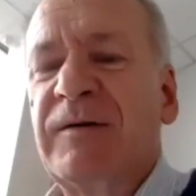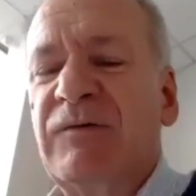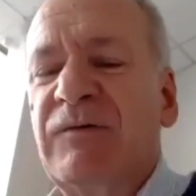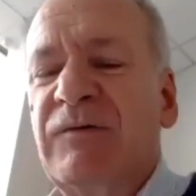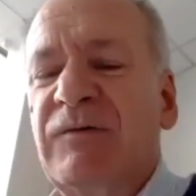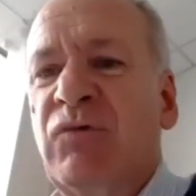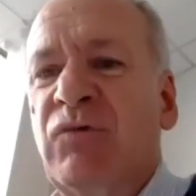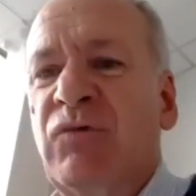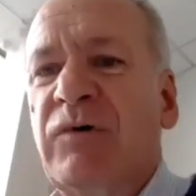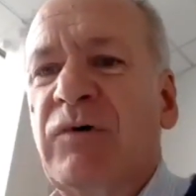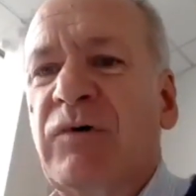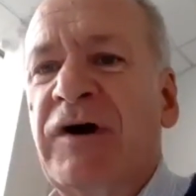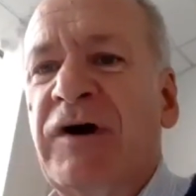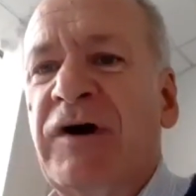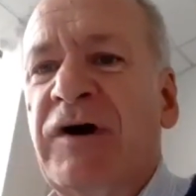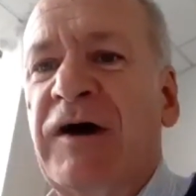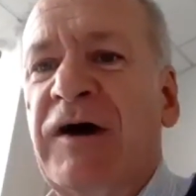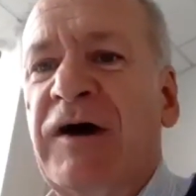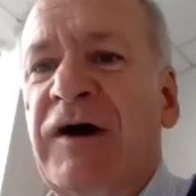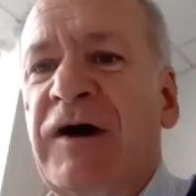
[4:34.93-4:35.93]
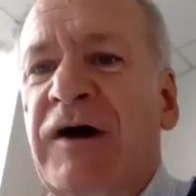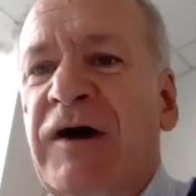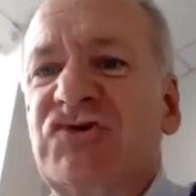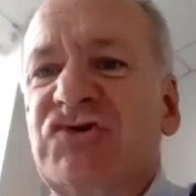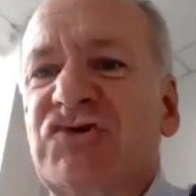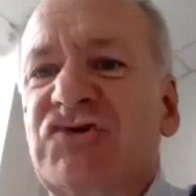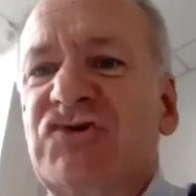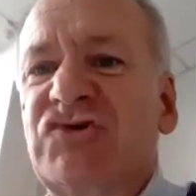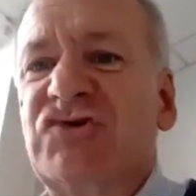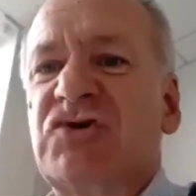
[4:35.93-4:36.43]
research question
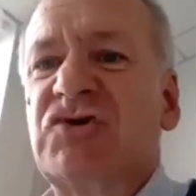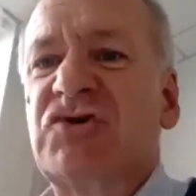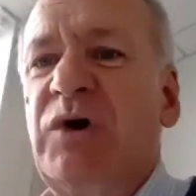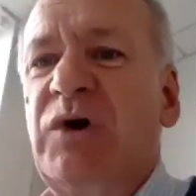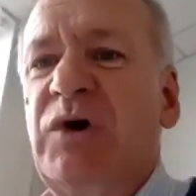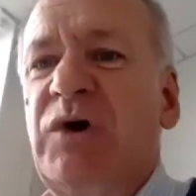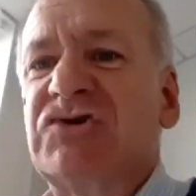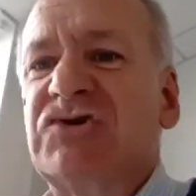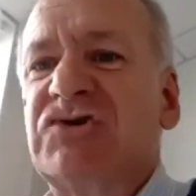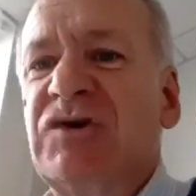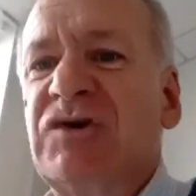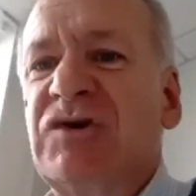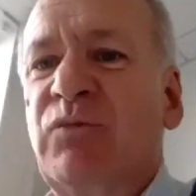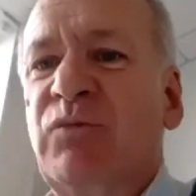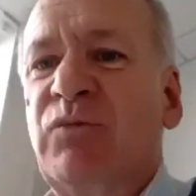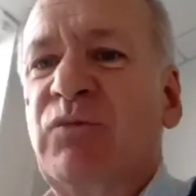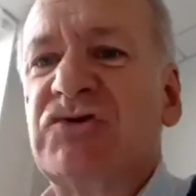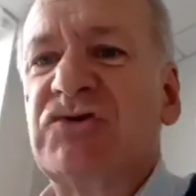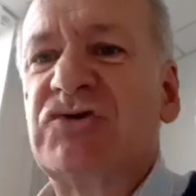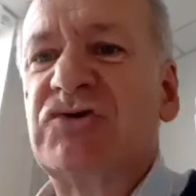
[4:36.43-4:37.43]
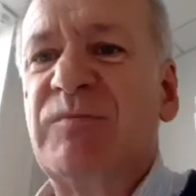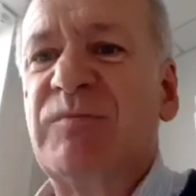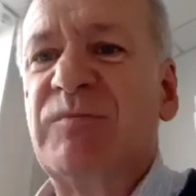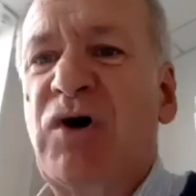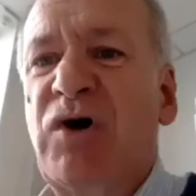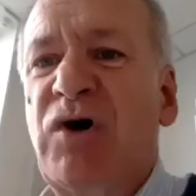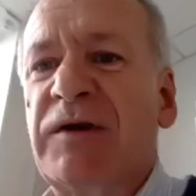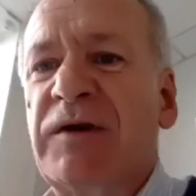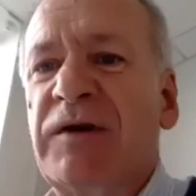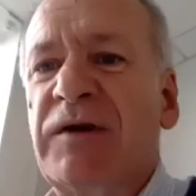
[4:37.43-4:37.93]
which might
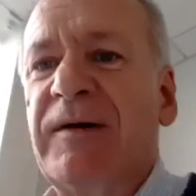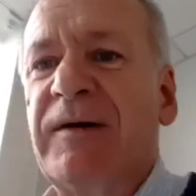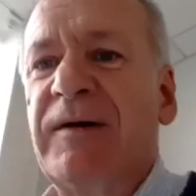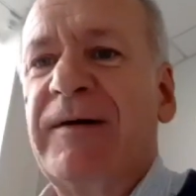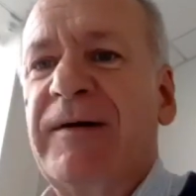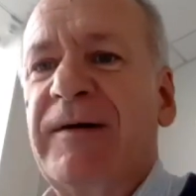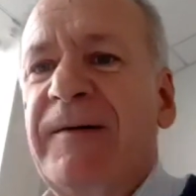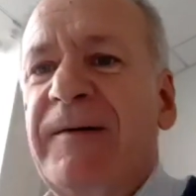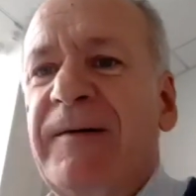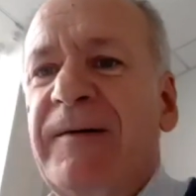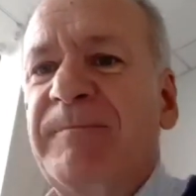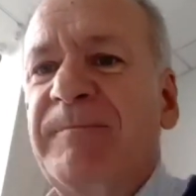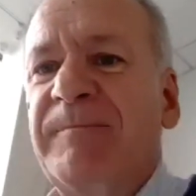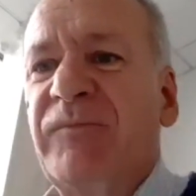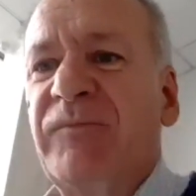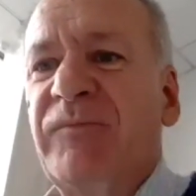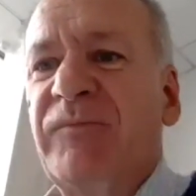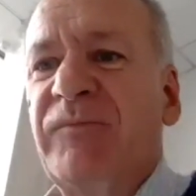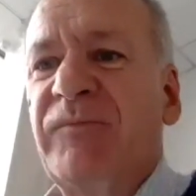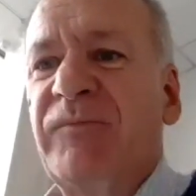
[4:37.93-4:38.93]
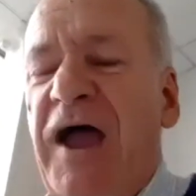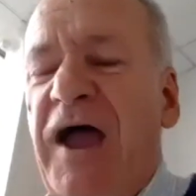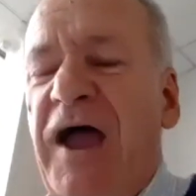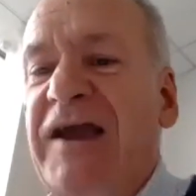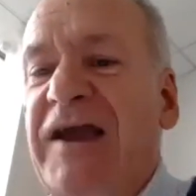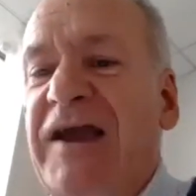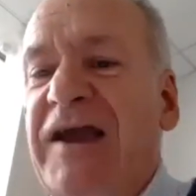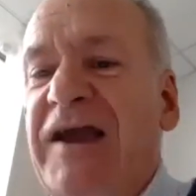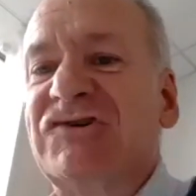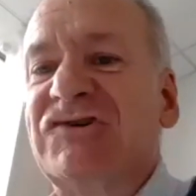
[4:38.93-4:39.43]
accidentally become an
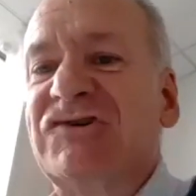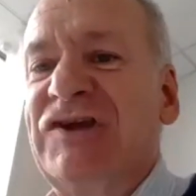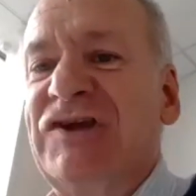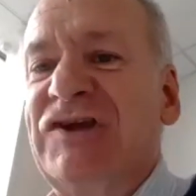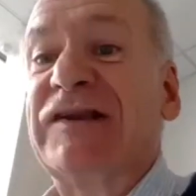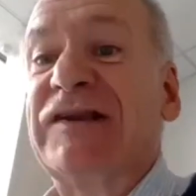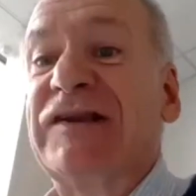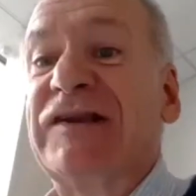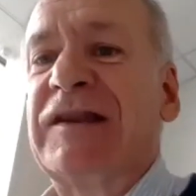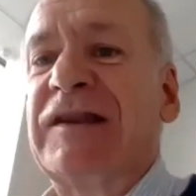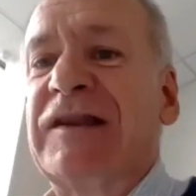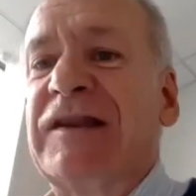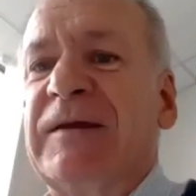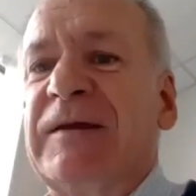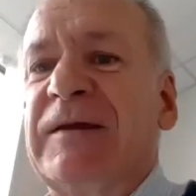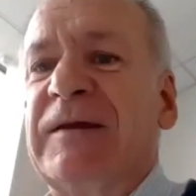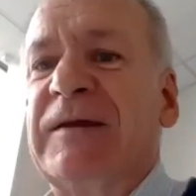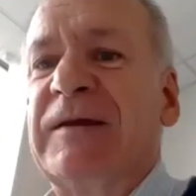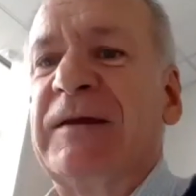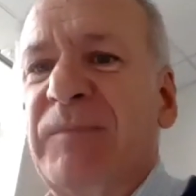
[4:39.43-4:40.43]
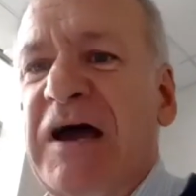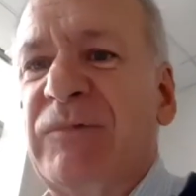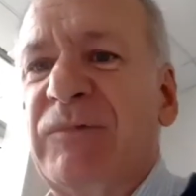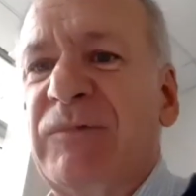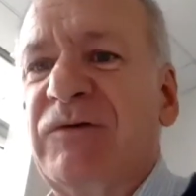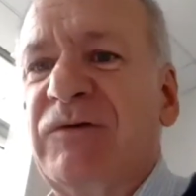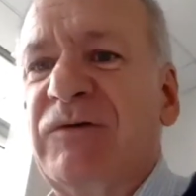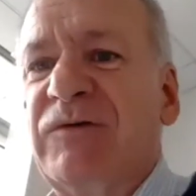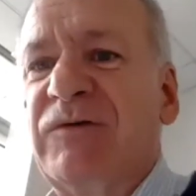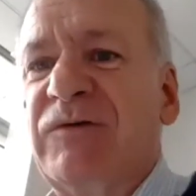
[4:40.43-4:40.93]
invention in 10 or
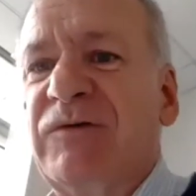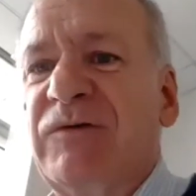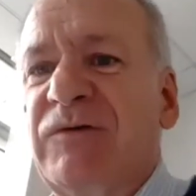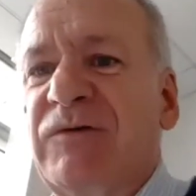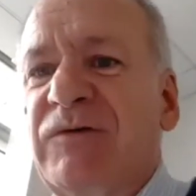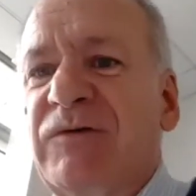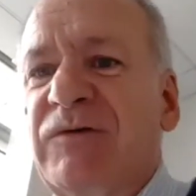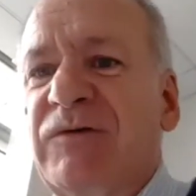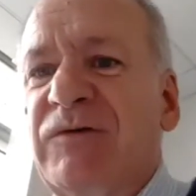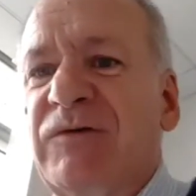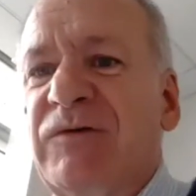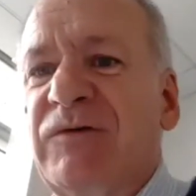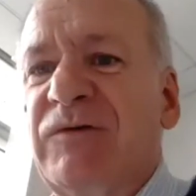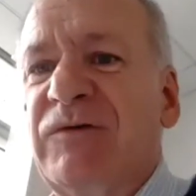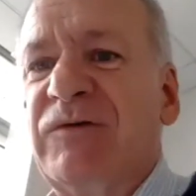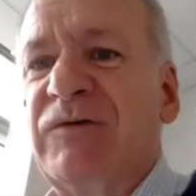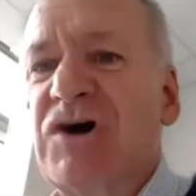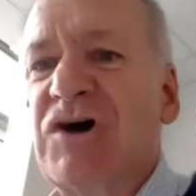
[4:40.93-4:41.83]
20 years' time.